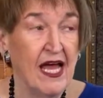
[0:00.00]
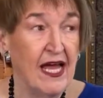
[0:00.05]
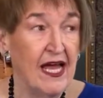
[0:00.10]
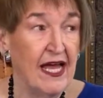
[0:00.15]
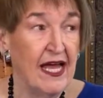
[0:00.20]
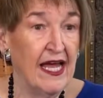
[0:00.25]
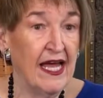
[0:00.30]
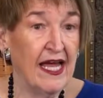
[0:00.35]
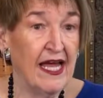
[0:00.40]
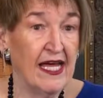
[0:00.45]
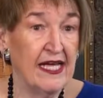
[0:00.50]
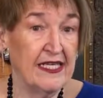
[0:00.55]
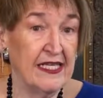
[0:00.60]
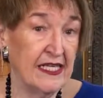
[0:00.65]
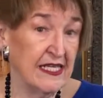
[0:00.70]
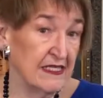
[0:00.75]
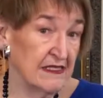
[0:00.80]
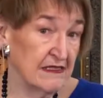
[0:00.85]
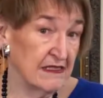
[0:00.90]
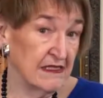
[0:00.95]
And
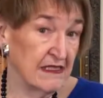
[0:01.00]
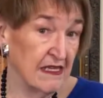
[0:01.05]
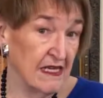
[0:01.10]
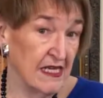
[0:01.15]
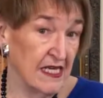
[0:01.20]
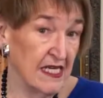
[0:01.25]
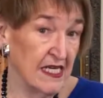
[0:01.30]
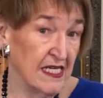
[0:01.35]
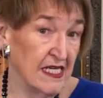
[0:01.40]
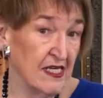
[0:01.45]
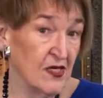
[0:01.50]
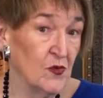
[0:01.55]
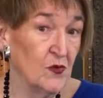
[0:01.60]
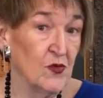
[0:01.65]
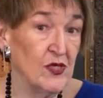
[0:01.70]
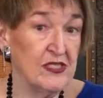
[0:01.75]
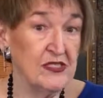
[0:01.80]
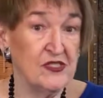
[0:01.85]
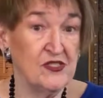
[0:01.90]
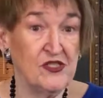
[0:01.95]
Hezekiah,
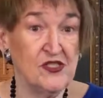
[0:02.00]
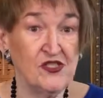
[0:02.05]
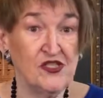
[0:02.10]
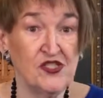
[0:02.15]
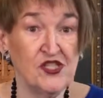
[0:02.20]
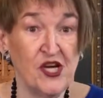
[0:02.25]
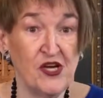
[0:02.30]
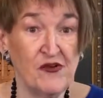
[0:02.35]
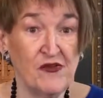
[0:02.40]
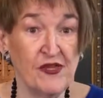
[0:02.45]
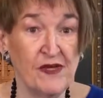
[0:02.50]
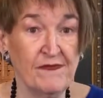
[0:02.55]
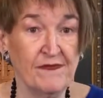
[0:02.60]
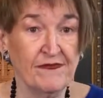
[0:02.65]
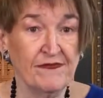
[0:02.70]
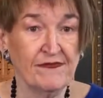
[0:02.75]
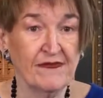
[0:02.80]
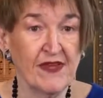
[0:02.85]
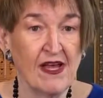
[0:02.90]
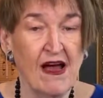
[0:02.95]
what did you show them?
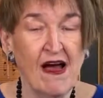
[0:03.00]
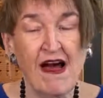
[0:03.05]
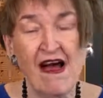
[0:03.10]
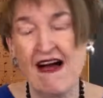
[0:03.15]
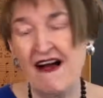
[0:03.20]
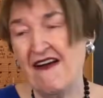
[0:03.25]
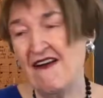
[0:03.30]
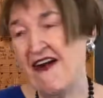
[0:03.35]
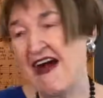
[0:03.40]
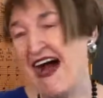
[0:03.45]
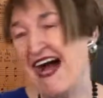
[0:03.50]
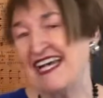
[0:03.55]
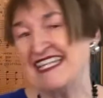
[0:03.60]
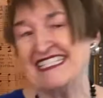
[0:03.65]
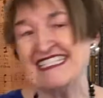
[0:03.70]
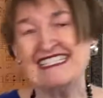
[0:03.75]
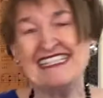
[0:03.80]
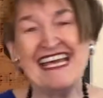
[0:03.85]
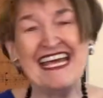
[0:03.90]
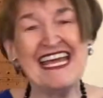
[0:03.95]
Oh,
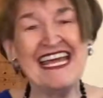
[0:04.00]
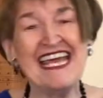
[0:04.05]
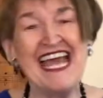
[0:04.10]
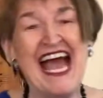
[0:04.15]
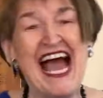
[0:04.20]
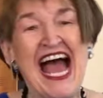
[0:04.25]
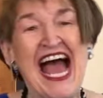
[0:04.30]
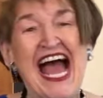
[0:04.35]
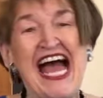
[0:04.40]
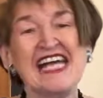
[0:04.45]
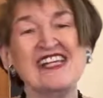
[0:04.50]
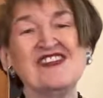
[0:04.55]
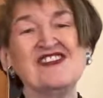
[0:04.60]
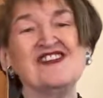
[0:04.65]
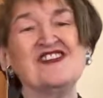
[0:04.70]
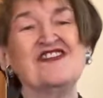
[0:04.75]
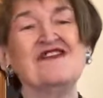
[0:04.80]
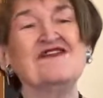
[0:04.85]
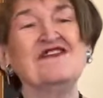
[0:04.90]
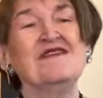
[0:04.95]
Isaiah, I
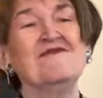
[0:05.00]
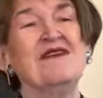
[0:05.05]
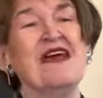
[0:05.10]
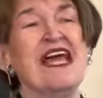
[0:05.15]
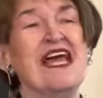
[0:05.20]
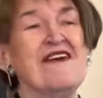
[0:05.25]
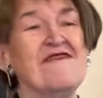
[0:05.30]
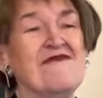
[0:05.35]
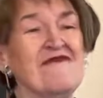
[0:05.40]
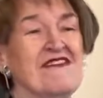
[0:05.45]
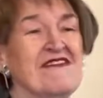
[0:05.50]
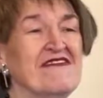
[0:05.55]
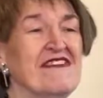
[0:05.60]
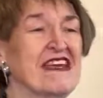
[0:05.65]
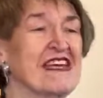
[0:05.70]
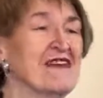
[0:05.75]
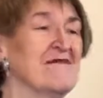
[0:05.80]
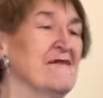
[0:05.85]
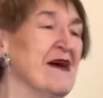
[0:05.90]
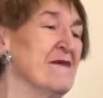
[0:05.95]
showed them
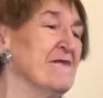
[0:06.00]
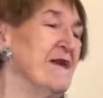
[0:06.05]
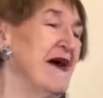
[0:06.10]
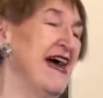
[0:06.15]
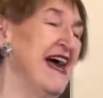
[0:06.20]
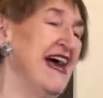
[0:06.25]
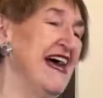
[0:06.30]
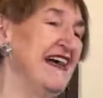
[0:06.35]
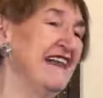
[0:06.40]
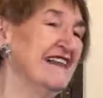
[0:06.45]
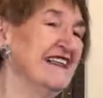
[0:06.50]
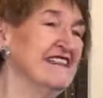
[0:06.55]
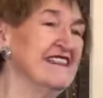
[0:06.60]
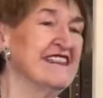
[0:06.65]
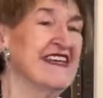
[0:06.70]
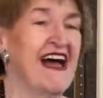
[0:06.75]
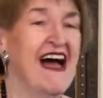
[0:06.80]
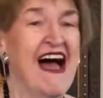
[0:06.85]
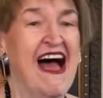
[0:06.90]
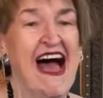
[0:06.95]
everything in my palace.
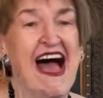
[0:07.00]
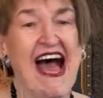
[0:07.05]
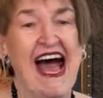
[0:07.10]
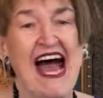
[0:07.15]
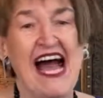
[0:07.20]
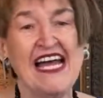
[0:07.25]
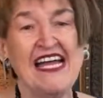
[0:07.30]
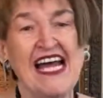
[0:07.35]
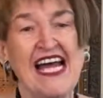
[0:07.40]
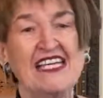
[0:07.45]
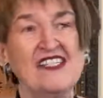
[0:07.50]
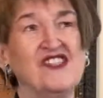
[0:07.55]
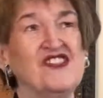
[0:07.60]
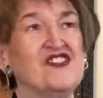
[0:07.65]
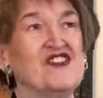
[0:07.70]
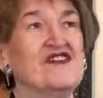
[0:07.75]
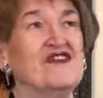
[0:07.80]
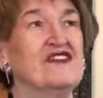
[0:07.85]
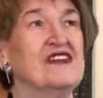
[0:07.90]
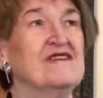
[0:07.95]
I
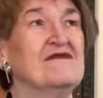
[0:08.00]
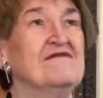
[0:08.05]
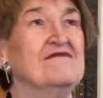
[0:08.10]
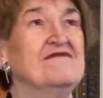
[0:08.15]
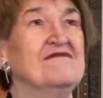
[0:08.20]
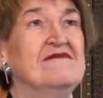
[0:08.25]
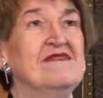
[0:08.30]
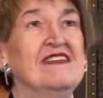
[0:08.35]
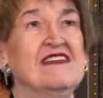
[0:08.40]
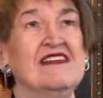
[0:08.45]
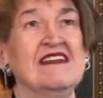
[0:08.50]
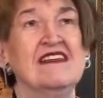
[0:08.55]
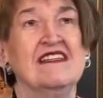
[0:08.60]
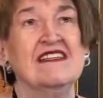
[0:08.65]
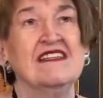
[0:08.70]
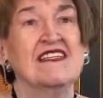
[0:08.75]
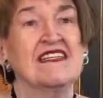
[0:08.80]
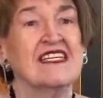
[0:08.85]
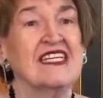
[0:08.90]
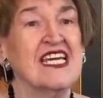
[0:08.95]
showed them
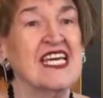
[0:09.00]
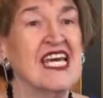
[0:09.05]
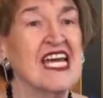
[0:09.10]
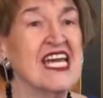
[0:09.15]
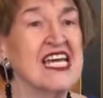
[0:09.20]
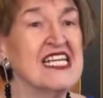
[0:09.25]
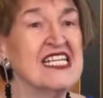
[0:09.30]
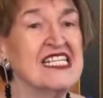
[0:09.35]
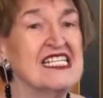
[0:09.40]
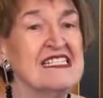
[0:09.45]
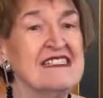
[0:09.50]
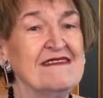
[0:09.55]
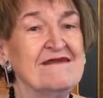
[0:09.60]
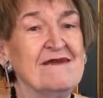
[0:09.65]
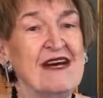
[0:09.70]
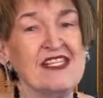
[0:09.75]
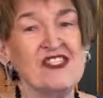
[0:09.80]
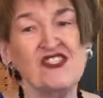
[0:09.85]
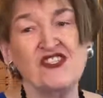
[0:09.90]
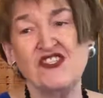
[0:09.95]
the kingdom.
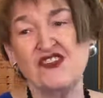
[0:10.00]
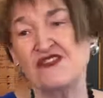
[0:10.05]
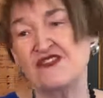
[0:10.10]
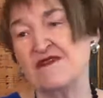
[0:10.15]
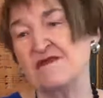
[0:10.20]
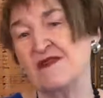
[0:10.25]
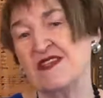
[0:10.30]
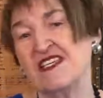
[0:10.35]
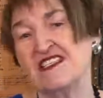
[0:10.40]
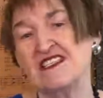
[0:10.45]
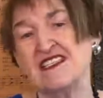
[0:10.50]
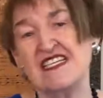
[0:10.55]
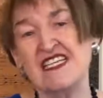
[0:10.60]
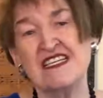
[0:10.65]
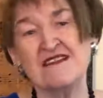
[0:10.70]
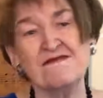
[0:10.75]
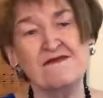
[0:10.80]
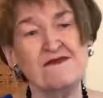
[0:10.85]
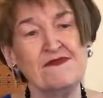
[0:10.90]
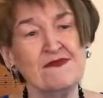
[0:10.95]
I showed them the
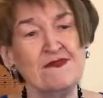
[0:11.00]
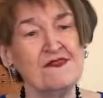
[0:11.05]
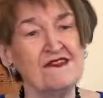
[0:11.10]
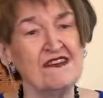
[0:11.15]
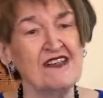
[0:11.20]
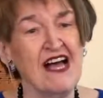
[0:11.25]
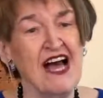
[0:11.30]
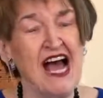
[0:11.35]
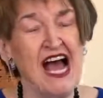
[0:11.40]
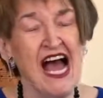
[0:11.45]
temple.